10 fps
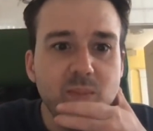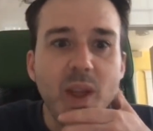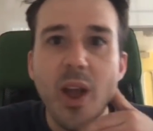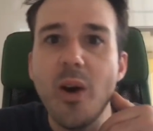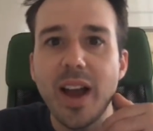
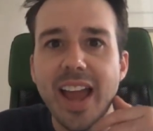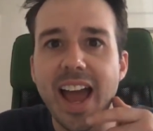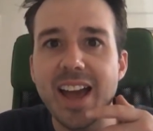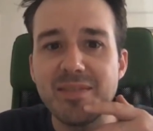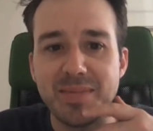Oh, I
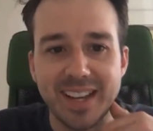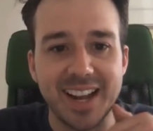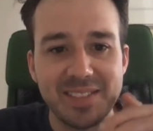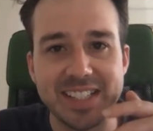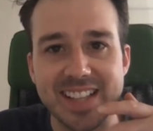have been.
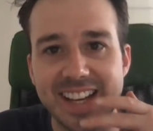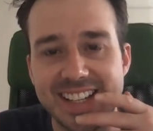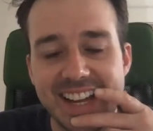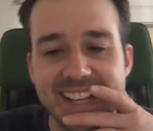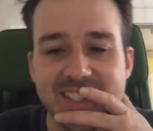I'm
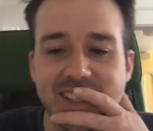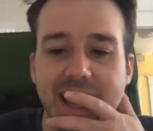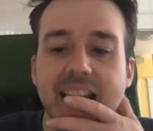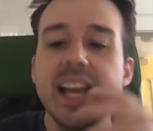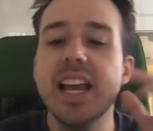excited to answer
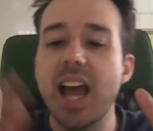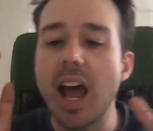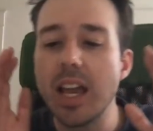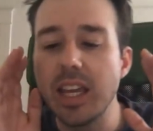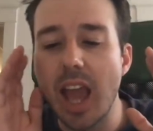that.
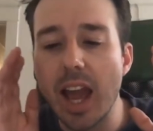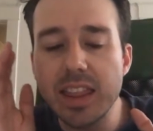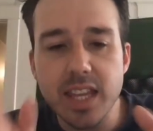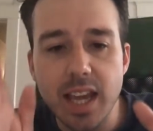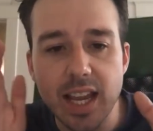I
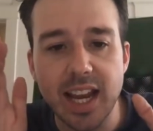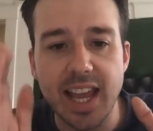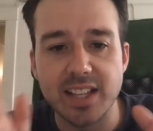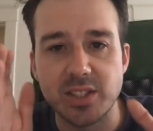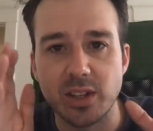think I'm going to
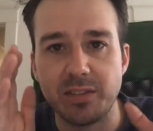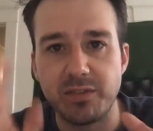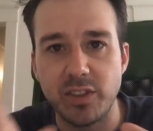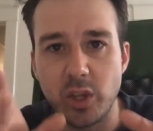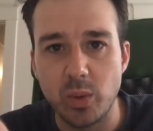answer a
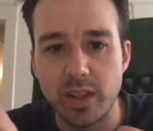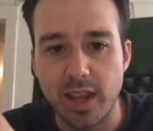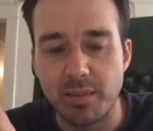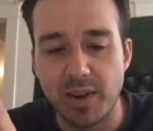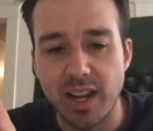few of
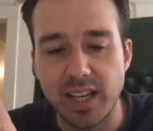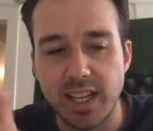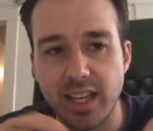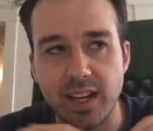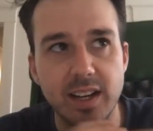them right
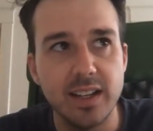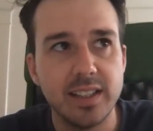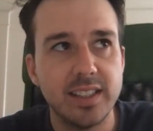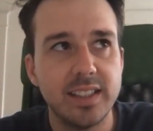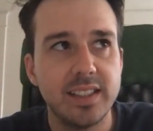here,
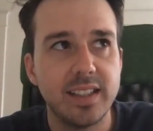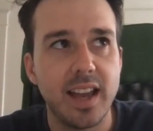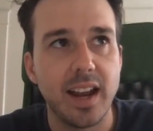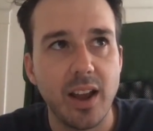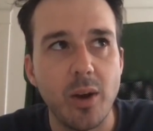
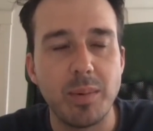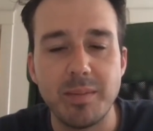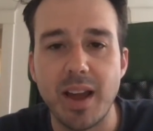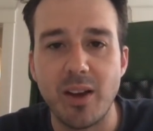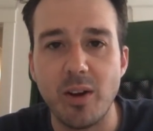and I hope I'm
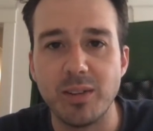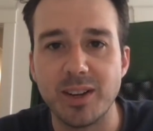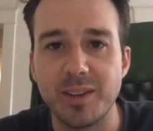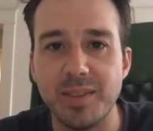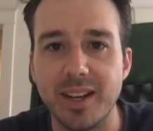not
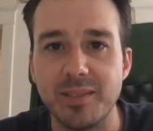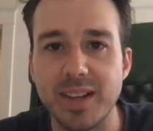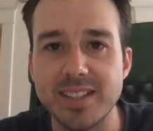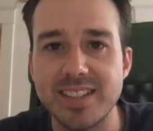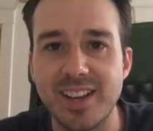overcommitting
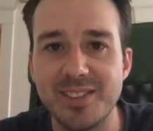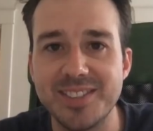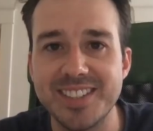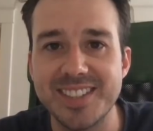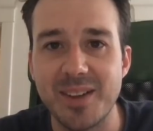myself
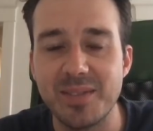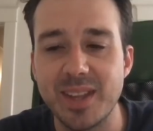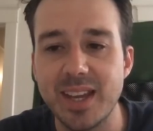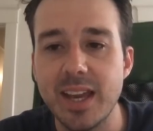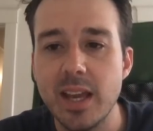to
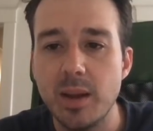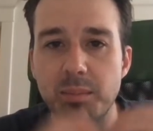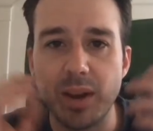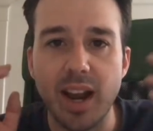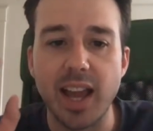something,
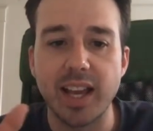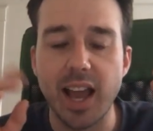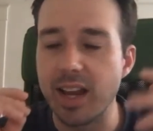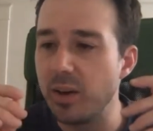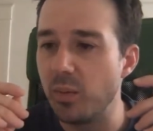but I
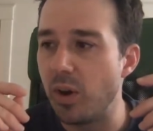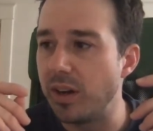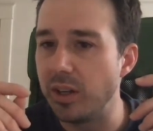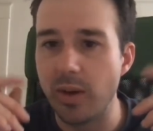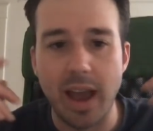kind of
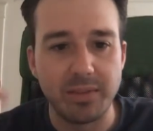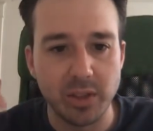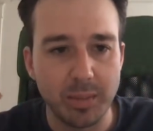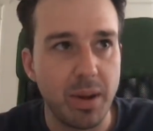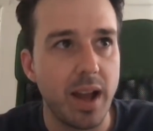want to,
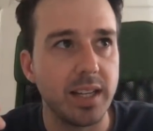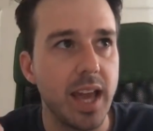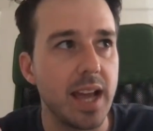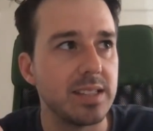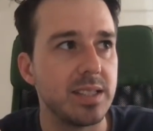after the
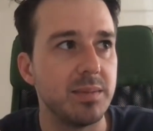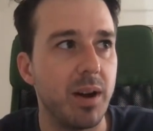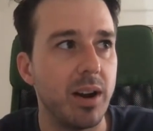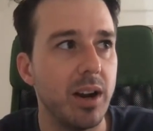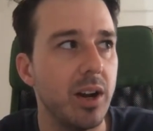podcast
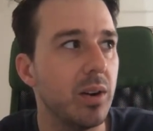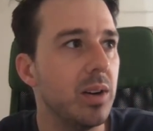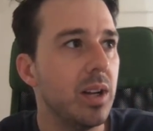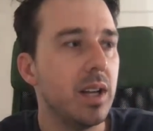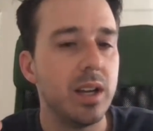tomorrow,
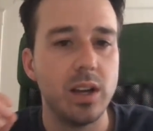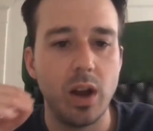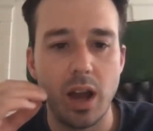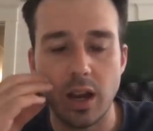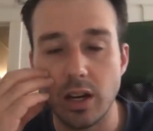
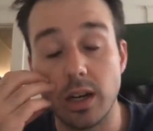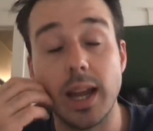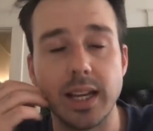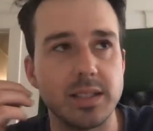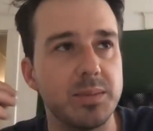or
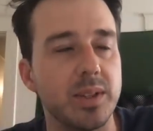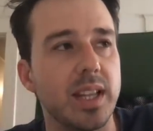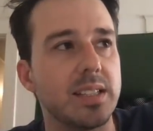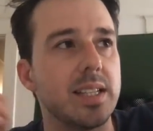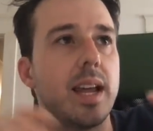I guess I'm doing
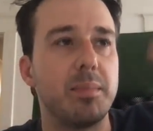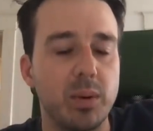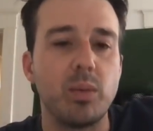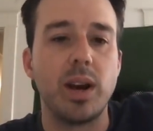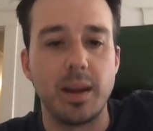that tonight,
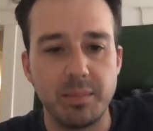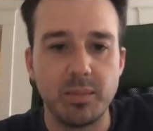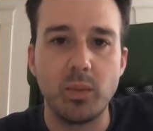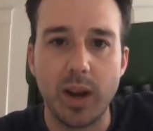but when I'm